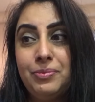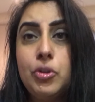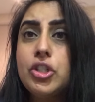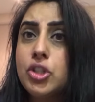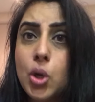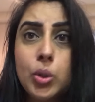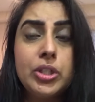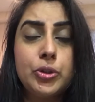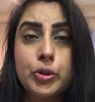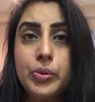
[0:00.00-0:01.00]
which is
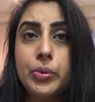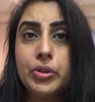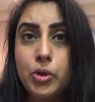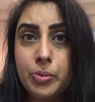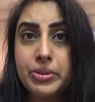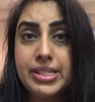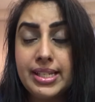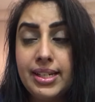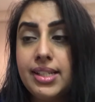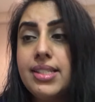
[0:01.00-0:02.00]
totally doable with corporate
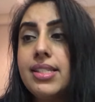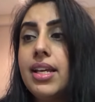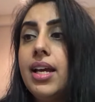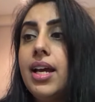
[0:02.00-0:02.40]
settings,